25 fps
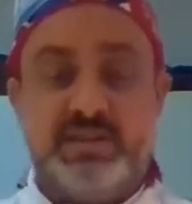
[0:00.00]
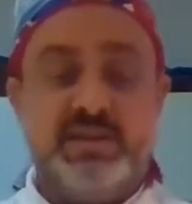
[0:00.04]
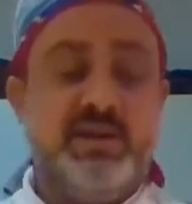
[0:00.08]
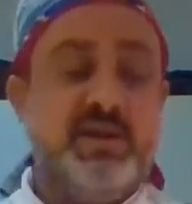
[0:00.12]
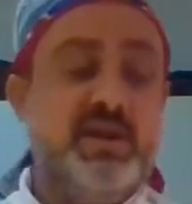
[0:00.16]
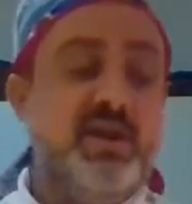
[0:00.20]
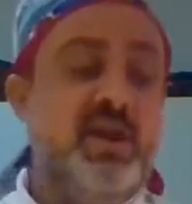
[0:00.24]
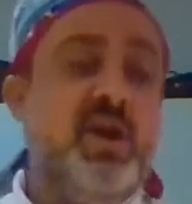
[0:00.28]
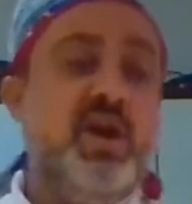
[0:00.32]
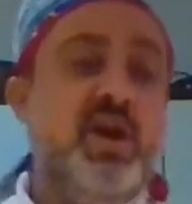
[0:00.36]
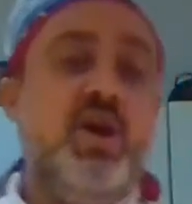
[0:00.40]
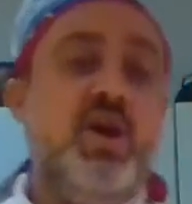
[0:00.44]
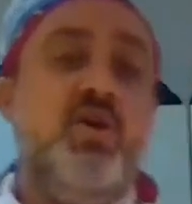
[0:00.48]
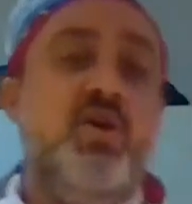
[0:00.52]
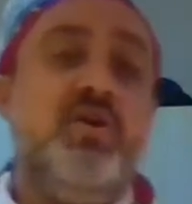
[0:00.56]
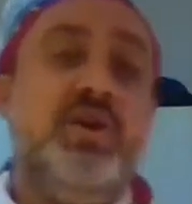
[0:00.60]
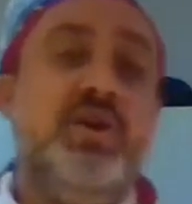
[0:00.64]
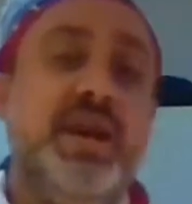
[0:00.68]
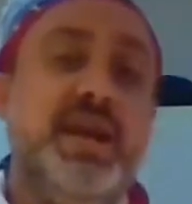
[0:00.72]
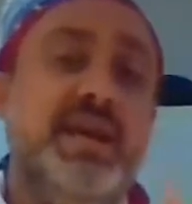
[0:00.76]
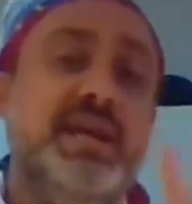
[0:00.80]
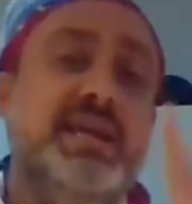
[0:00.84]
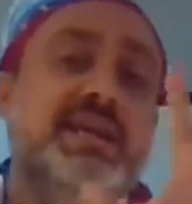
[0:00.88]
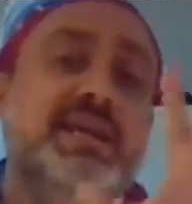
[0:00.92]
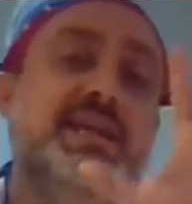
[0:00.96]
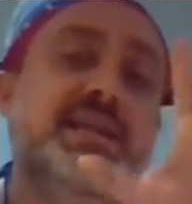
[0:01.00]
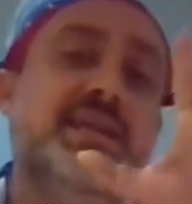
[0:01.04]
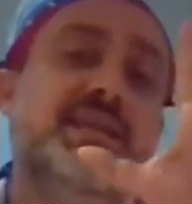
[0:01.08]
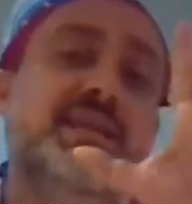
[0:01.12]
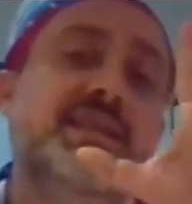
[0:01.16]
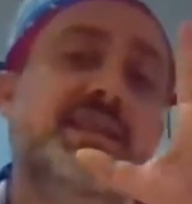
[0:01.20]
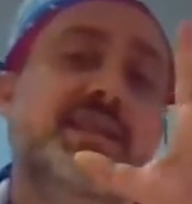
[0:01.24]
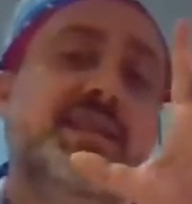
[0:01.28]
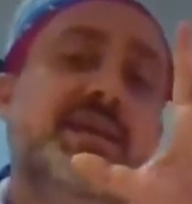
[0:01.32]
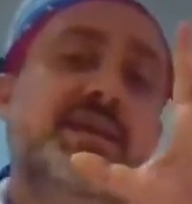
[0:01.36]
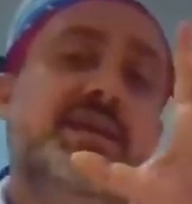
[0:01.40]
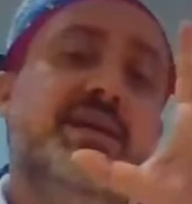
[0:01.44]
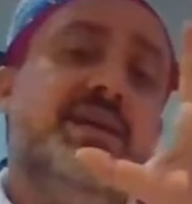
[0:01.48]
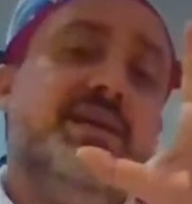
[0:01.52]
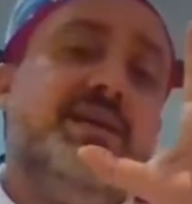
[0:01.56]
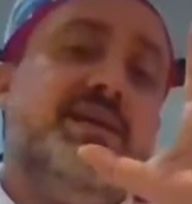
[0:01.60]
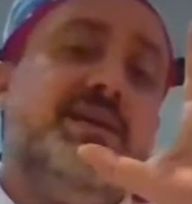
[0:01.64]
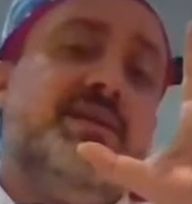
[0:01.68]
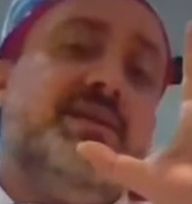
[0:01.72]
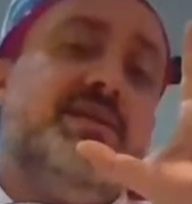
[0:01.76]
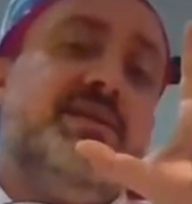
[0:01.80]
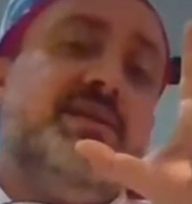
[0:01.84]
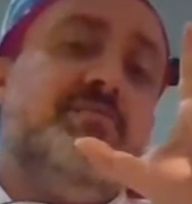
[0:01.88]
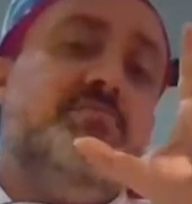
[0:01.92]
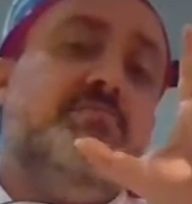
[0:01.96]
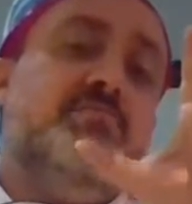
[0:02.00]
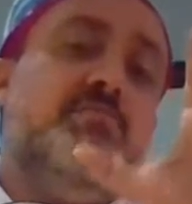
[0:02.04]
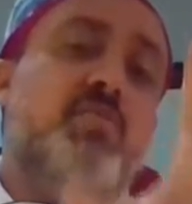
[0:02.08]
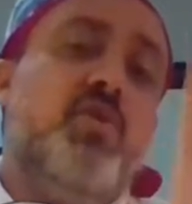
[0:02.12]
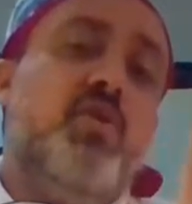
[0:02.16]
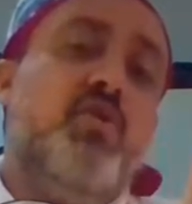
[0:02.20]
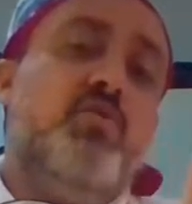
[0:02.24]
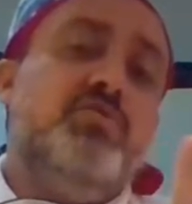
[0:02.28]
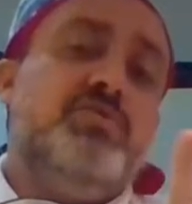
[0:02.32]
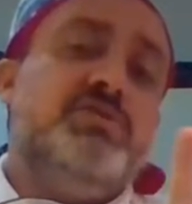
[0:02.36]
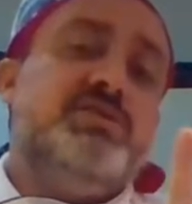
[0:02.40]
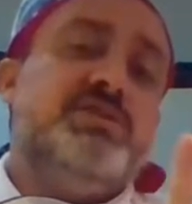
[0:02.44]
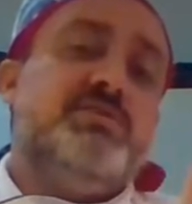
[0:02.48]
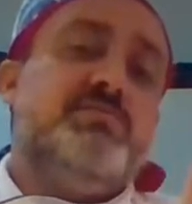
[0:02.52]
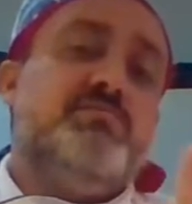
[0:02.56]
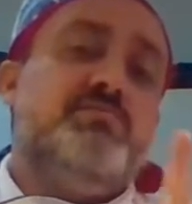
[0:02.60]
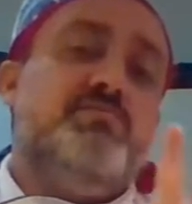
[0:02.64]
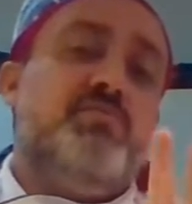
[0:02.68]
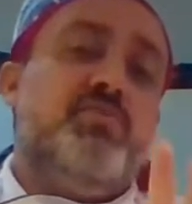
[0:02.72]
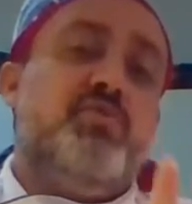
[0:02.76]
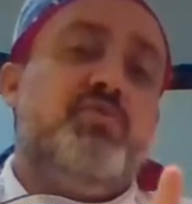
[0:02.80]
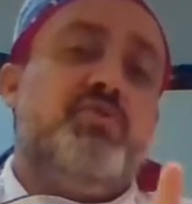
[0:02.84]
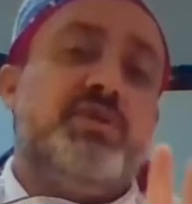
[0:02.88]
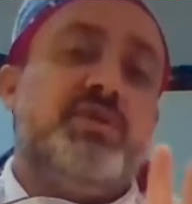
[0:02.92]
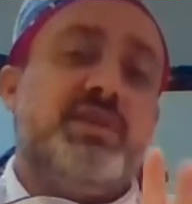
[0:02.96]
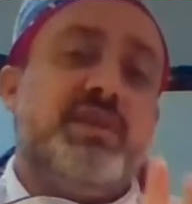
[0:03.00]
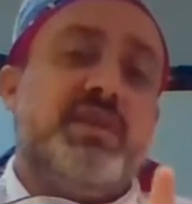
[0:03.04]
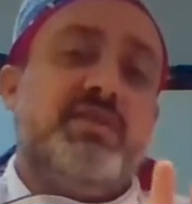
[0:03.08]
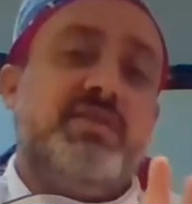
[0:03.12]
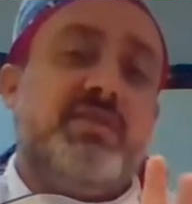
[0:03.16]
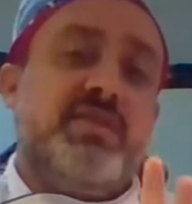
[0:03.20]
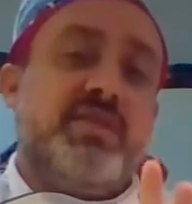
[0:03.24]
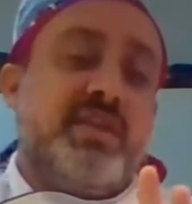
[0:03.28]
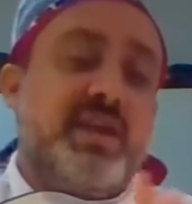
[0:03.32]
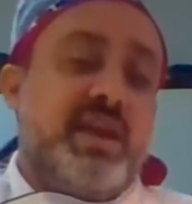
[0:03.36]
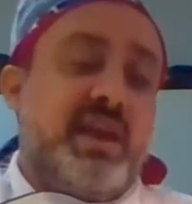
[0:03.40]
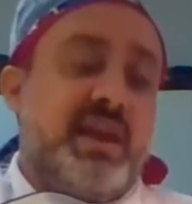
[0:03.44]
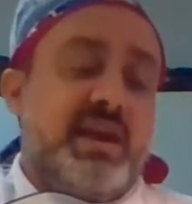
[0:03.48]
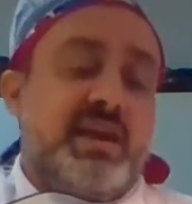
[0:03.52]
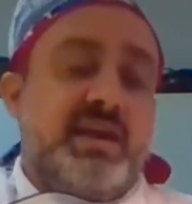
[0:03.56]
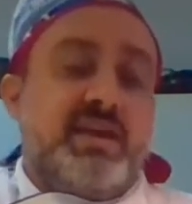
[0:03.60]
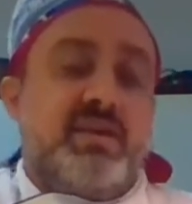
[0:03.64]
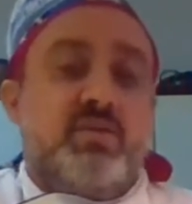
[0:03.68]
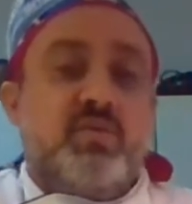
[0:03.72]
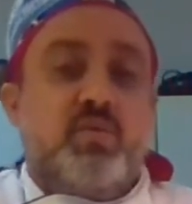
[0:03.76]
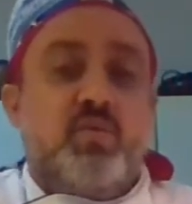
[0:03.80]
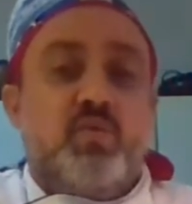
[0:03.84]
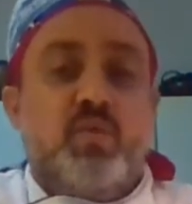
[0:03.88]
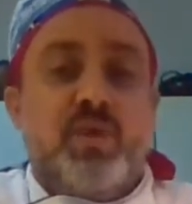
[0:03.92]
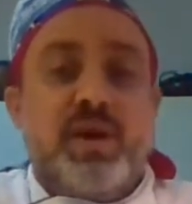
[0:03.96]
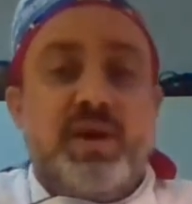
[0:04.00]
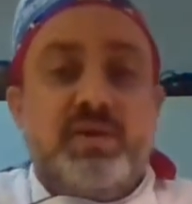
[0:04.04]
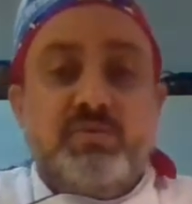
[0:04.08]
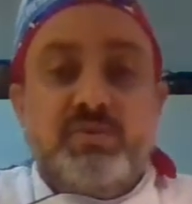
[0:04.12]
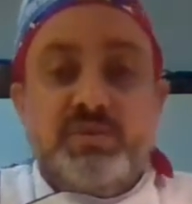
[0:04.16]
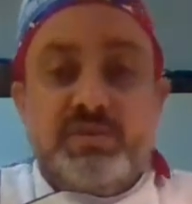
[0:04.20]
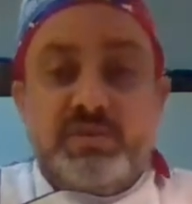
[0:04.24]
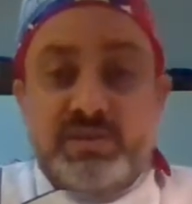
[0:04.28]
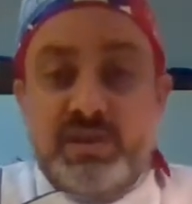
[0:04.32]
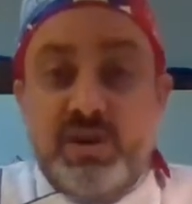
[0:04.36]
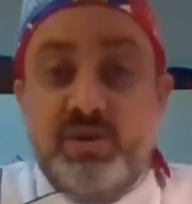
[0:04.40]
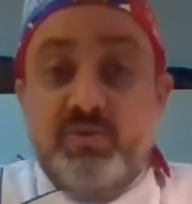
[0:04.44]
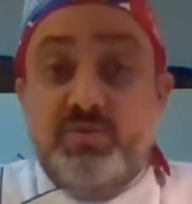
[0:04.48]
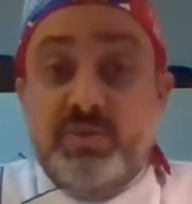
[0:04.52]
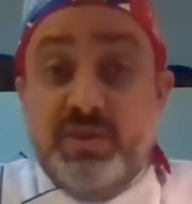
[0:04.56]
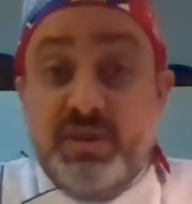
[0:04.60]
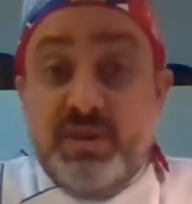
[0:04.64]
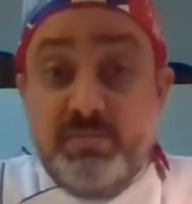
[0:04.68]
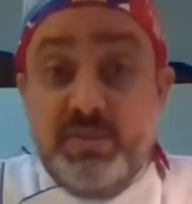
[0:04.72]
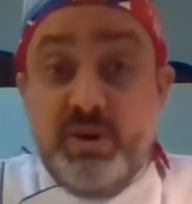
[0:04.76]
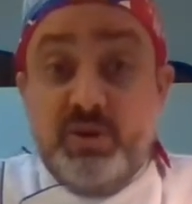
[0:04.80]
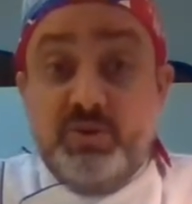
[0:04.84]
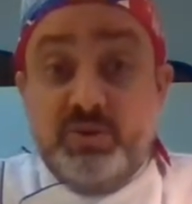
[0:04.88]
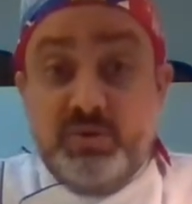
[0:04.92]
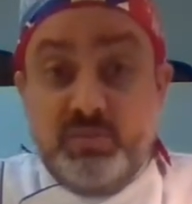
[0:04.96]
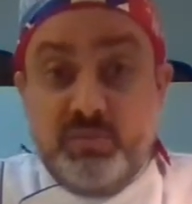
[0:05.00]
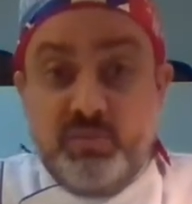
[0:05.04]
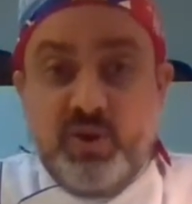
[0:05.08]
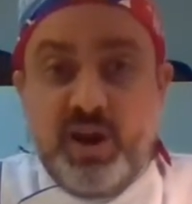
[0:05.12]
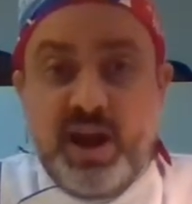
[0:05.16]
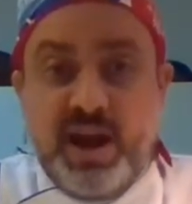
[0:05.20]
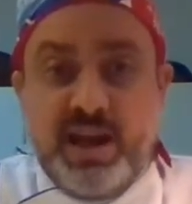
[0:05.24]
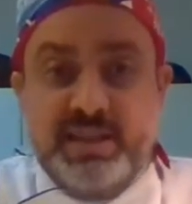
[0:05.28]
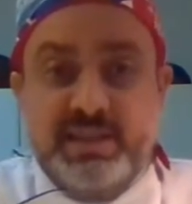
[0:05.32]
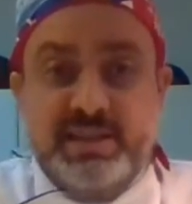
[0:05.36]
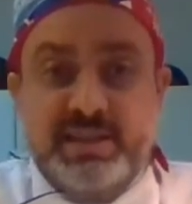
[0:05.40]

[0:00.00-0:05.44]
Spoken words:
Okay, the most important thing when we talk about bread